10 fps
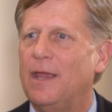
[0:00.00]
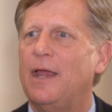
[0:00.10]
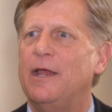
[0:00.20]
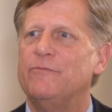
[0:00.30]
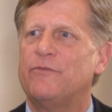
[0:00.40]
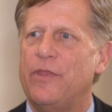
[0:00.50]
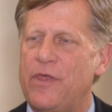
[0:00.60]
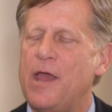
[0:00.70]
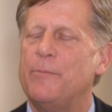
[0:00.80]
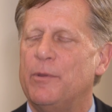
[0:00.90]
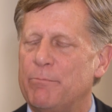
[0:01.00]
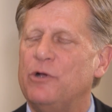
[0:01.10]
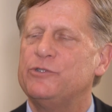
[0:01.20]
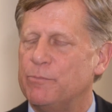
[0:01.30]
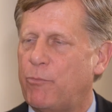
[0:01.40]
And for them, the
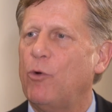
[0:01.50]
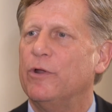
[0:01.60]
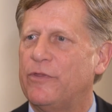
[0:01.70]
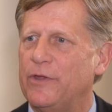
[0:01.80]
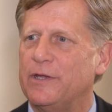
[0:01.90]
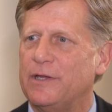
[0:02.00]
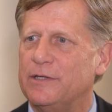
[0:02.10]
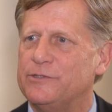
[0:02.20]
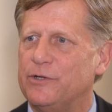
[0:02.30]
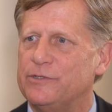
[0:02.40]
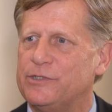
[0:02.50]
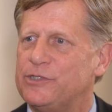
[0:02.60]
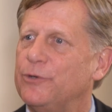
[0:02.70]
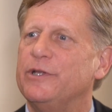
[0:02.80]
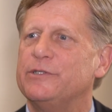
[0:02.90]
most important thing is a
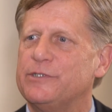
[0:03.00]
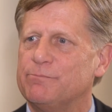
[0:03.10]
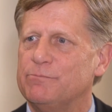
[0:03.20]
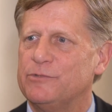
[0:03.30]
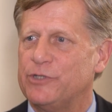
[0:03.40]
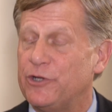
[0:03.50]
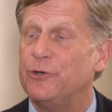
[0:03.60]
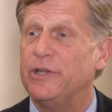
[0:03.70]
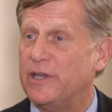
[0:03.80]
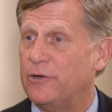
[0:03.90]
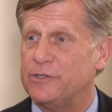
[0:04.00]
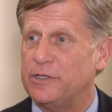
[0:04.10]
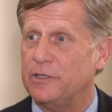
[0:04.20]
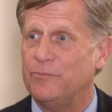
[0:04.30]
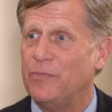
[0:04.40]
serious security
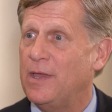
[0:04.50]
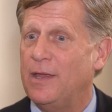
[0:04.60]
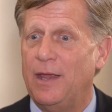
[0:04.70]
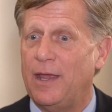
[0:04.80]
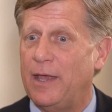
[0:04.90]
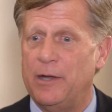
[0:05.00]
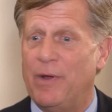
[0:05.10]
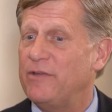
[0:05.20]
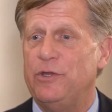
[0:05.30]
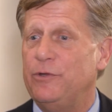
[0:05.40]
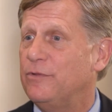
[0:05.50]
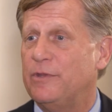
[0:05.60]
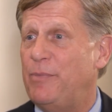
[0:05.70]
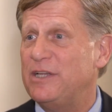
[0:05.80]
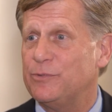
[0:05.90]
guarantee. And in my view,
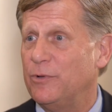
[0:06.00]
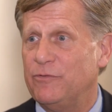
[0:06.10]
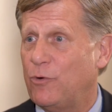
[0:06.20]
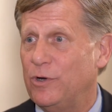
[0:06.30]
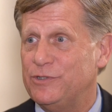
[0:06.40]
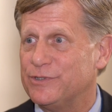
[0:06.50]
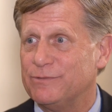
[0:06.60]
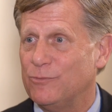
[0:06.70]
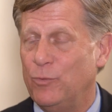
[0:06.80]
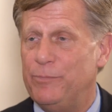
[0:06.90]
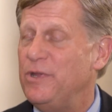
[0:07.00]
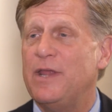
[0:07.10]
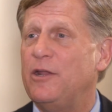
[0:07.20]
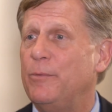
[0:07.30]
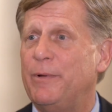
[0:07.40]
the best one, of course, would be
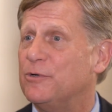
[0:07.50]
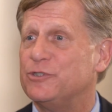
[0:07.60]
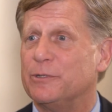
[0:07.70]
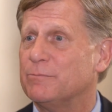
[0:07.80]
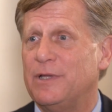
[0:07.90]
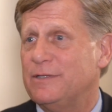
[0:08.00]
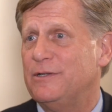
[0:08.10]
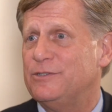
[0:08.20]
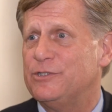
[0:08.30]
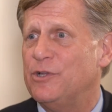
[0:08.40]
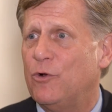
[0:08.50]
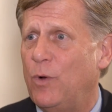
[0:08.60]
NATO membership. There's just no question.